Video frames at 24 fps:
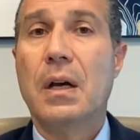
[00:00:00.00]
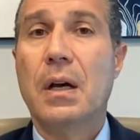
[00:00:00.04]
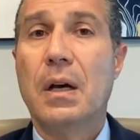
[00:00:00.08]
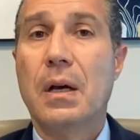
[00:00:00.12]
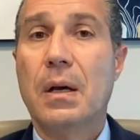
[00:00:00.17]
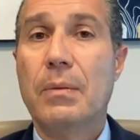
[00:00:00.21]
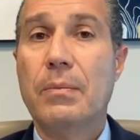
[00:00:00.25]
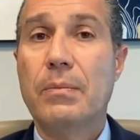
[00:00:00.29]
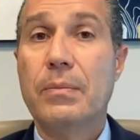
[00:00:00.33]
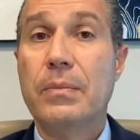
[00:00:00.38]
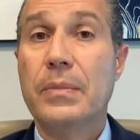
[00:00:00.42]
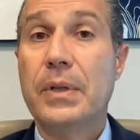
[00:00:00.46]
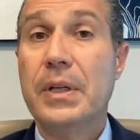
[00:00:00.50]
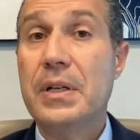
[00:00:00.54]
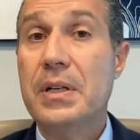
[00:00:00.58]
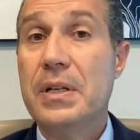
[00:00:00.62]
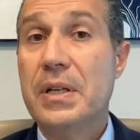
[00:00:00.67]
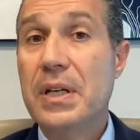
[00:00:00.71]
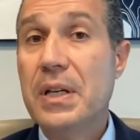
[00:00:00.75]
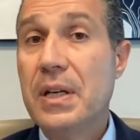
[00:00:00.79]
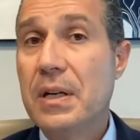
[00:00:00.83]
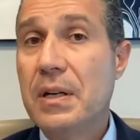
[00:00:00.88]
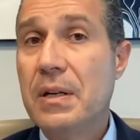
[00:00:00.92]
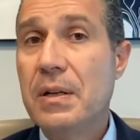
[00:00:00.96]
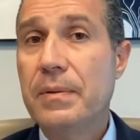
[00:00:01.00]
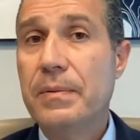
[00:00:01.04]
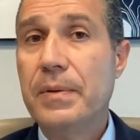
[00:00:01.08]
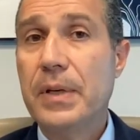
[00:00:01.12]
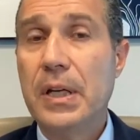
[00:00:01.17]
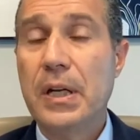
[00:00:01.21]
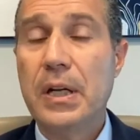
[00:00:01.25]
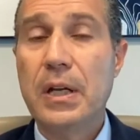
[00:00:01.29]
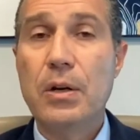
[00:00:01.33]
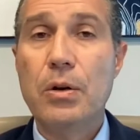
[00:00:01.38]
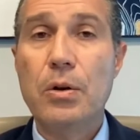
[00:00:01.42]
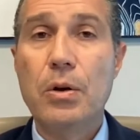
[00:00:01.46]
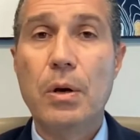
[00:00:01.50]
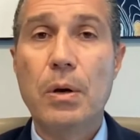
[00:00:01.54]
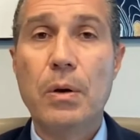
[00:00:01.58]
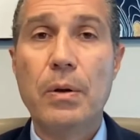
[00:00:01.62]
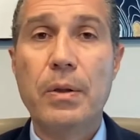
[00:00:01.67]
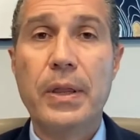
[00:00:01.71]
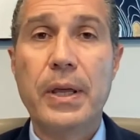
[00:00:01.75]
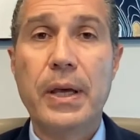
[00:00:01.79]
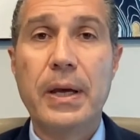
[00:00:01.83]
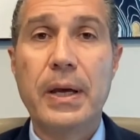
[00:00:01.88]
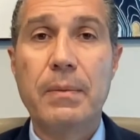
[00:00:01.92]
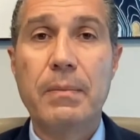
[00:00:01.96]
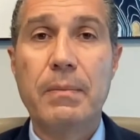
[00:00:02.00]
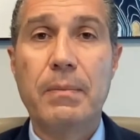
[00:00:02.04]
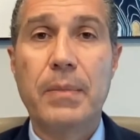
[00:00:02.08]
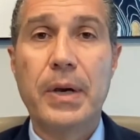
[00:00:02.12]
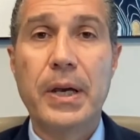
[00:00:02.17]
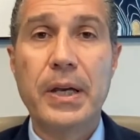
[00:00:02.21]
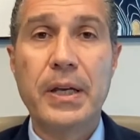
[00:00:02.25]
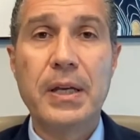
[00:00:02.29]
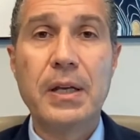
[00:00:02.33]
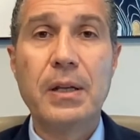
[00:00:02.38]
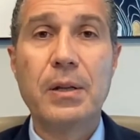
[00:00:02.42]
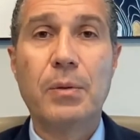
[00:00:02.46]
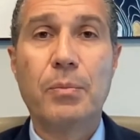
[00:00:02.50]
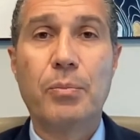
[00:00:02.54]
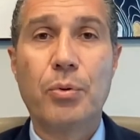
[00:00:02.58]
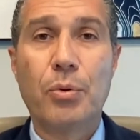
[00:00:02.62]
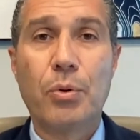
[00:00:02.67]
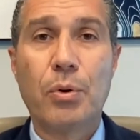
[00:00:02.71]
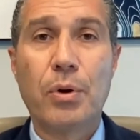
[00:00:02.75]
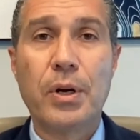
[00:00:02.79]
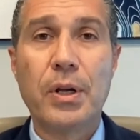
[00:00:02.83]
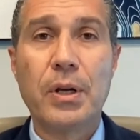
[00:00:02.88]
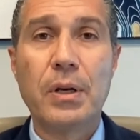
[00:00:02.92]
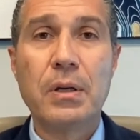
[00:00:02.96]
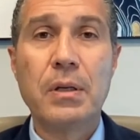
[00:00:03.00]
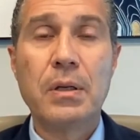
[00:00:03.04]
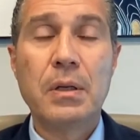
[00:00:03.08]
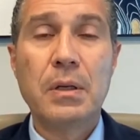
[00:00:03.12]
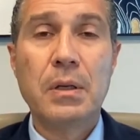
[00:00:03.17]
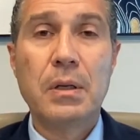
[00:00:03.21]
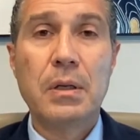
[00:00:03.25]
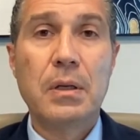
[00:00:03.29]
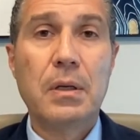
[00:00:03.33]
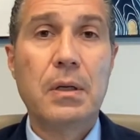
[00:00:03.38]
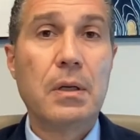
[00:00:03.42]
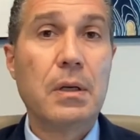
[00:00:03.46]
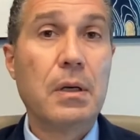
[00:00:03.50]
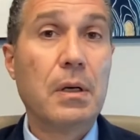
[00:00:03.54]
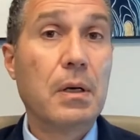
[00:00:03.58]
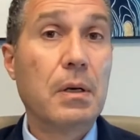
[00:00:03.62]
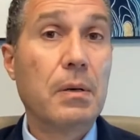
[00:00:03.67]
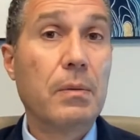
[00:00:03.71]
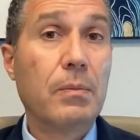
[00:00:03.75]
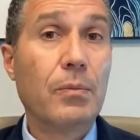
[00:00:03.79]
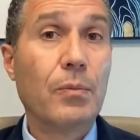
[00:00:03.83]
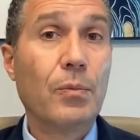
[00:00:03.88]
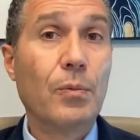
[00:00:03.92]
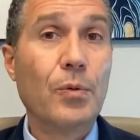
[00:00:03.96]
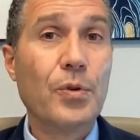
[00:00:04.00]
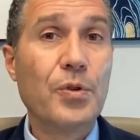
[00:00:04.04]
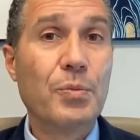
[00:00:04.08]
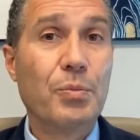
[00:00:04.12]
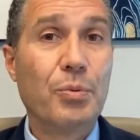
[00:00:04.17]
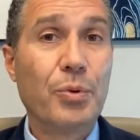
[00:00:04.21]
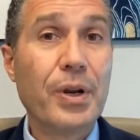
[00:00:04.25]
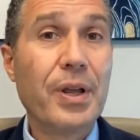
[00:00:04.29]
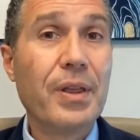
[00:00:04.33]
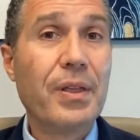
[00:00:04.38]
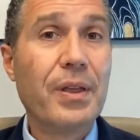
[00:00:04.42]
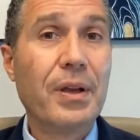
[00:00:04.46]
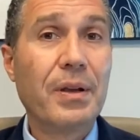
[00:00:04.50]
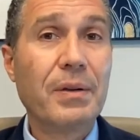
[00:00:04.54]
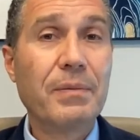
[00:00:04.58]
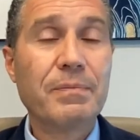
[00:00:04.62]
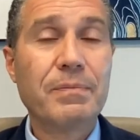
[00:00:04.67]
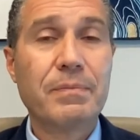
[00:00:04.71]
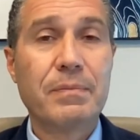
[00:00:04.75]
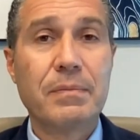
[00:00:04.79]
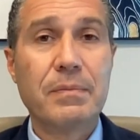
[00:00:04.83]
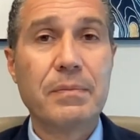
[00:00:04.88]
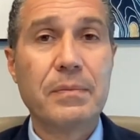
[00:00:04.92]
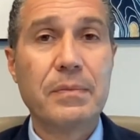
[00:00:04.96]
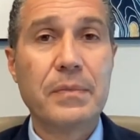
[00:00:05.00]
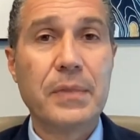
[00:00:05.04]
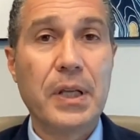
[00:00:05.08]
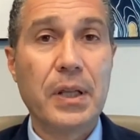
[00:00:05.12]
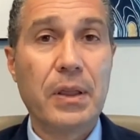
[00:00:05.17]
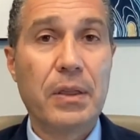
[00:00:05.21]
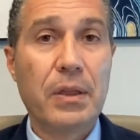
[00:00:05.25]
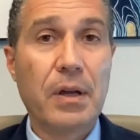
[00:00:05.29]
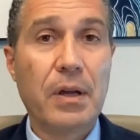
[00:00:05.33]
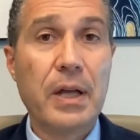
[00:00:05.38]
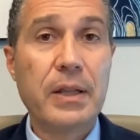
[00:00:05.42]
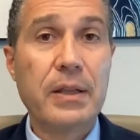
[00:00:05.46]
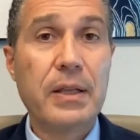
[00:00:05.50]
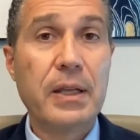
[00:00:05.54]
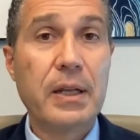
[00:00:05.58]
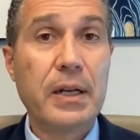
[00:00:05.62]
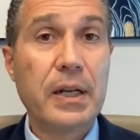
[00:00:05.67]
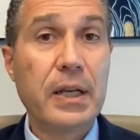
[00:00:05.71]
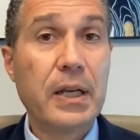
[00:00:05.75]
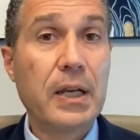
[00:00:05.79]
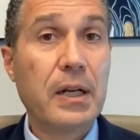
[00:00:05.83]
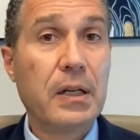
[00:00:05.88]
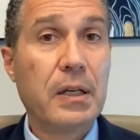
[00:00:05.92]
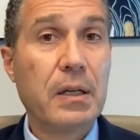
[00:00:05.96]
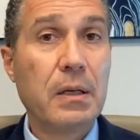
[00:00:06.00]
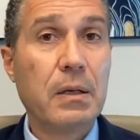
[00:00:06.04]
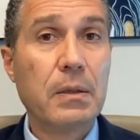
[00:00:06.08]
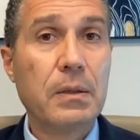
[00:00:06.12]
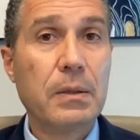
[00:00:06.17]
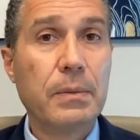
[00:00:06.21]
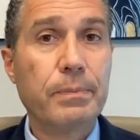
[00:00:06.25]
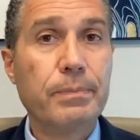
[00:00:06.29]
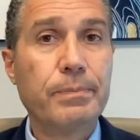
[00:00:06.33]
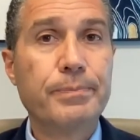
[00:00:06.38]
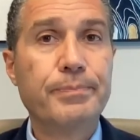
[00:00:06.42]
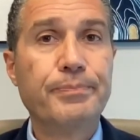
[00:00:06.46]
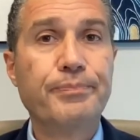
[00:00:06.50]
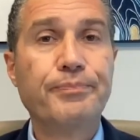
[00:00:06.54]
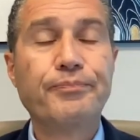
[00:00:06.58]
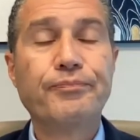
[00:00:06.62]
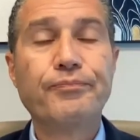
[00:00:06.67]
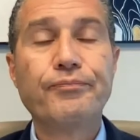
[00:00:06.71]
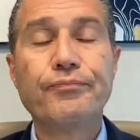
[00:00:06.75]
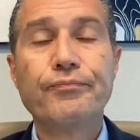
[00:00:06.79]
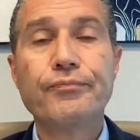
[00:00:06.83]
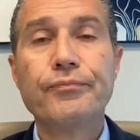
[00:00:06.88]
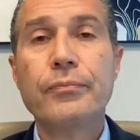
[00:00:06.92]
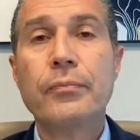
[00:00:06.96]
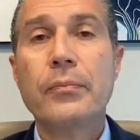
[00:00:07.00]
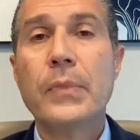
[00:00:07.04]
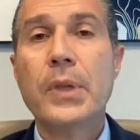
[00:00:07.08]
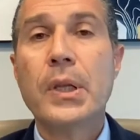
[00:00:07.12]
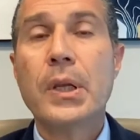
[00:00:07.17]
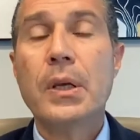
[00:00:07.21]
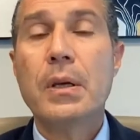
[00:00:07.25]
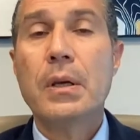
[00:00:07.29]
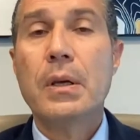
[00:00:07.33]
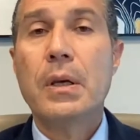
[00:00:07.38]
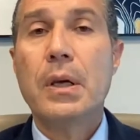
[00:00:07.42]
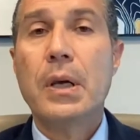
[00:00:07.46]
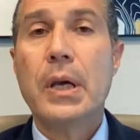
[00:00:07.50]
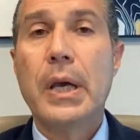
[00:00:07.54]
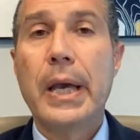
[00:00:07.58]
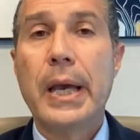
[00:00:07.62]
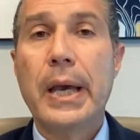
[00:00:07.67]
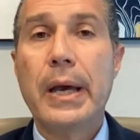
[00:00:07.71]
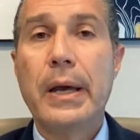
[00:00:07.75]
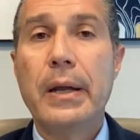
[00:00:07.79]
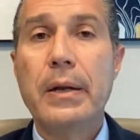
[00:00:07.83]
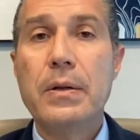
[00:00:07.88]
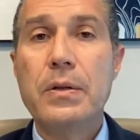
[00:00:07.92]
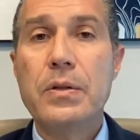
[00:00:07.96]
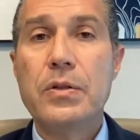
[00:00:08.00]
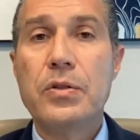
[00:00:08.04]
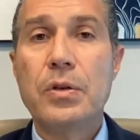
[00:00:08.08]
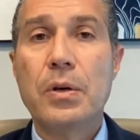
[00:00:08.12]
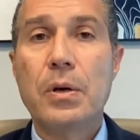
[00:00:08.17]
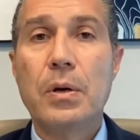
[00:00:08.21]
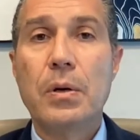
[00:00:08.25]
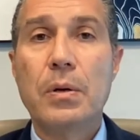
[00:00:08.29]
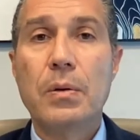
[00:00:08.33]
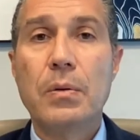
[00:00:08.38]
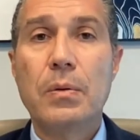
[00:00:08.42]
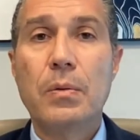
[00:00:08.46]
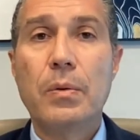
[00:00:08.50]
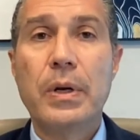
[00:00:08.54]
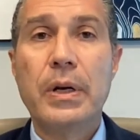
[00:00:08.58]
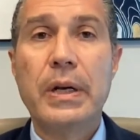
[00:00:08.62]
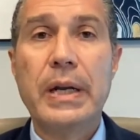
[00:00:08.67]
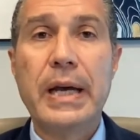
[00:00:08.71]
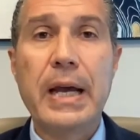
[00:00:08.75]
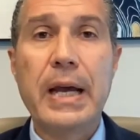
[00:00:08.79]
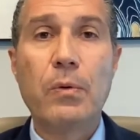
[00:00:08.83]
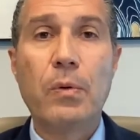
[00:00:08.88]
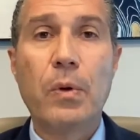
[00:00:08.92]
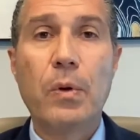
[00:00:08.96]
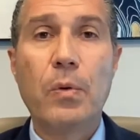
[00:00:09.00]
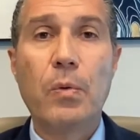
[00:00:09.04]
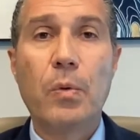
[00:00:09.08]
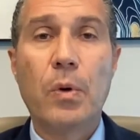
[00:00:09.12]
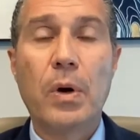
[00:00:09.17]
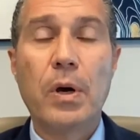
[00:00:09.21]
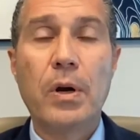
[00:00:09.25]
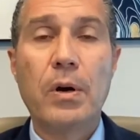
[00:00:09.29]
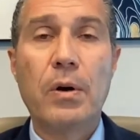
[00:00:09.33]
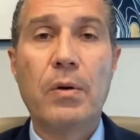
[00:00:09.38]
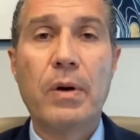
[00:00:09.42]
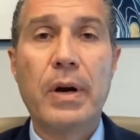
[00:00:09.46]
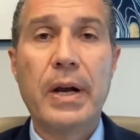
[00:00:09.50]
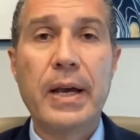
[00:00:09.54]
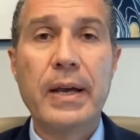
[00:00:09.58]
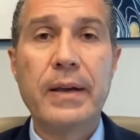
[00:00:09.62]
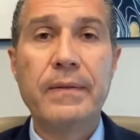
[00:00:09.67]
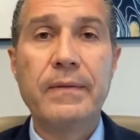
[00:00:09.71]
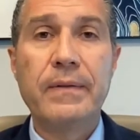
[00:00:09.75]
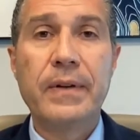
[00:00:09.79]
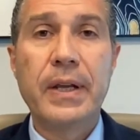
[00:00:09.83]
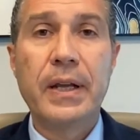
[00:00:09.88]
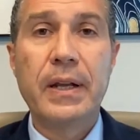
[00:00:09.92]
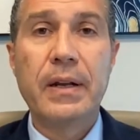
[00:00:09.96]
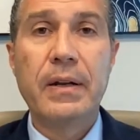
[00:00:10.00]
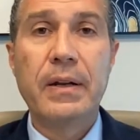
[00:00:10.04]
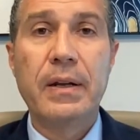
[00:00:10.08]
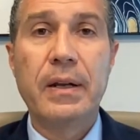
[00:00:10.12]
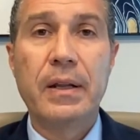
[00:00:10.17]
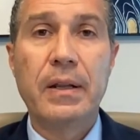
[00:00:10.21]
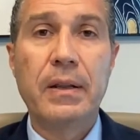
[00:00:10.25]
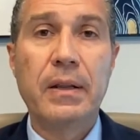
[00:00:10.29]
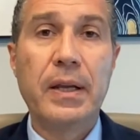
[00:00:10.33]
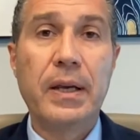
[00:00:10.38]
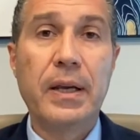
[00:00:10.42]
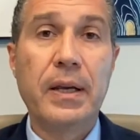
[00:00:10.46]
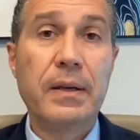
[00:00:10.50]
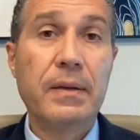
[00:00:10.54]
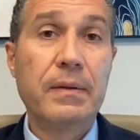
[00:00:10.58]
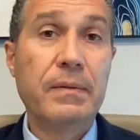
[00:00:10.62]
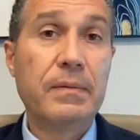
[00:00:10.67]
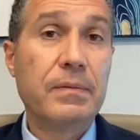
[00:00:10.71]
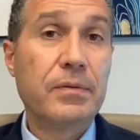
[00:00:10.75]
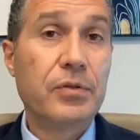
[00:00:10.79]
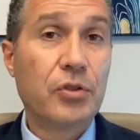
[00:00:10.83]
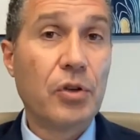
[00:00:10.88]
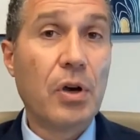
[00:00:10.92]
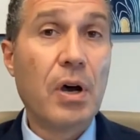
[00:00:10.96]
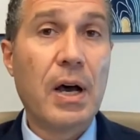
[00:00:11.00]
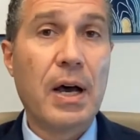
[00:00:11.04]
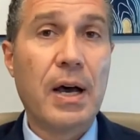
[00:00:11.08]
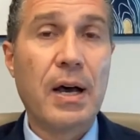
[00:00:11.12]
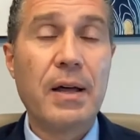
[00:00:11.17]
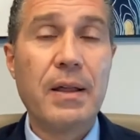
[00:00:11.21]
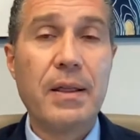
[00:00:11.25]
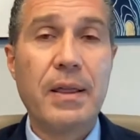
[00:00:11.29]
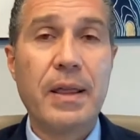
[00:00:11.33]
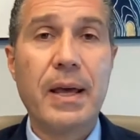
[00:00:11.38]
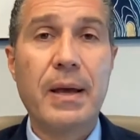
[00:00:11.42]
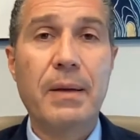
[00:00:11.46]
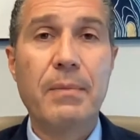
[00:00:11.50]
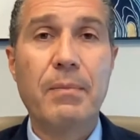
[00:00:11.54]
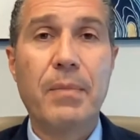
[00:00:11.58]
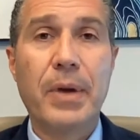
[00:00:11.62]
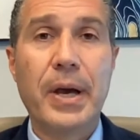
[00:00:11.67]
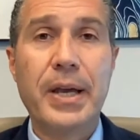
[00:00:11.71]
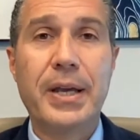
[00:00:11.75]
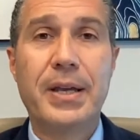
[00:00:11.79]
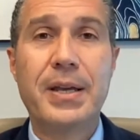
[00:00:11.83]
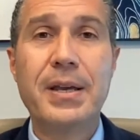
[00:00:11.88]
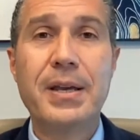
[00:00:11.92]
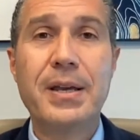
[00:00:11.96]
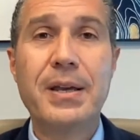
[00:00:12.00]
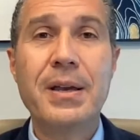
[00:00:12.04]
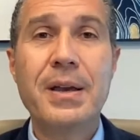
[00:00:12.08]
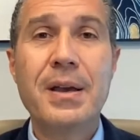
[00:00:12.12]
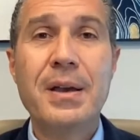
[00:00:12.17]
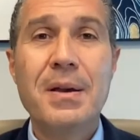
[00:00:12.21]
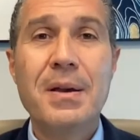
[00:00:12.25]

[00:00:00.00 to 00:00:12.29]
Um, indeed, he didn't know that Mikey Laporta uh, was breathing he thought that he had killed him. And so when 911 arrived and, and they saw that Mike,